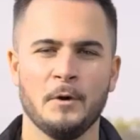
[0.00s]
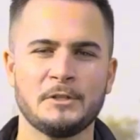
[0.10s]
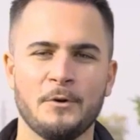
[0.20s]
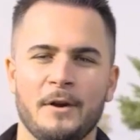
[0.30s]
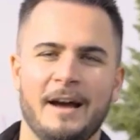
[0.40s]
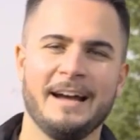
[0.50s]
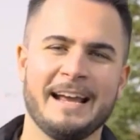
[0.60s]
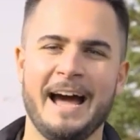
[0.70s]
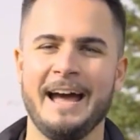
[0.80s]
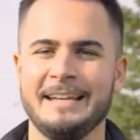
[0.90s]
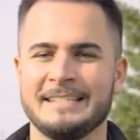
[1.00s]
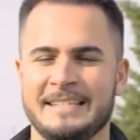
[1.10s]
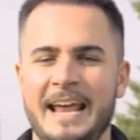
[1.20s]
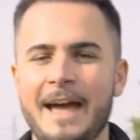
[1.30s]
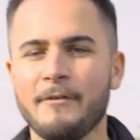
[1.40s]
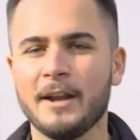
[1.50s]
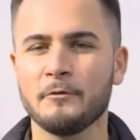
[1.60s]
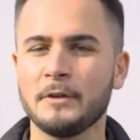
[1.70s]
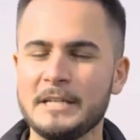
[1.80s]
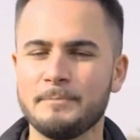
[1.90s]
What's going on, guys? Today I've got a
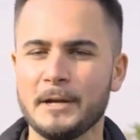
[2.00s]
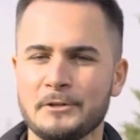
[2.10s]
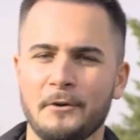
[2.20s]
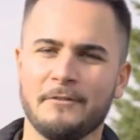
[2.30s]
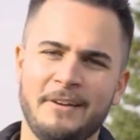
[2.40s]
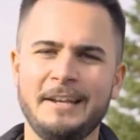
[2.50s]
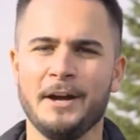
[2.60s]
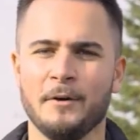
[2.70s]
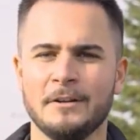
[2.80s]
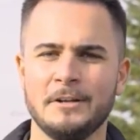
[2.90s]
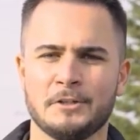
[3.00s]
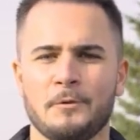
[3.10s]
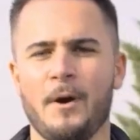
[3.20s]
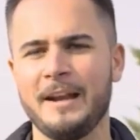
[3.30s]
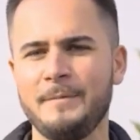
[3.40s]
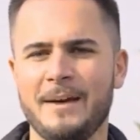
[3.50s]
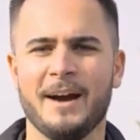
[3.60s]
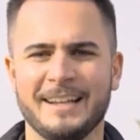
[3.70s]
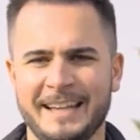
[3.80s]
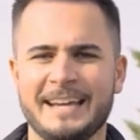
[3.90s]
really special video. To the right of me, I've
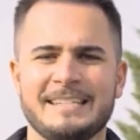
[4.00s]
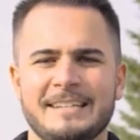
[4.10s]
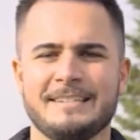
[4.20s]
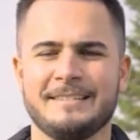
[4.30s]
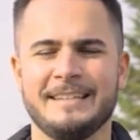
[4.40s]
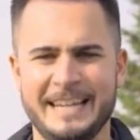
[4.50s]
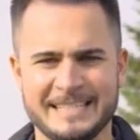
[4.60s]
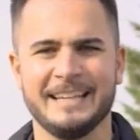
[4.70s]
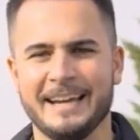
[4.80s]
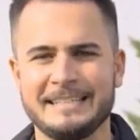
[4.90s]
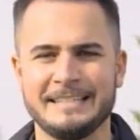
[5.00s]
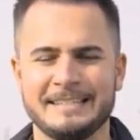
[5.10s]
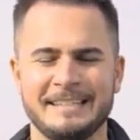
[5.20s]
got a Lexus that is a Lexus.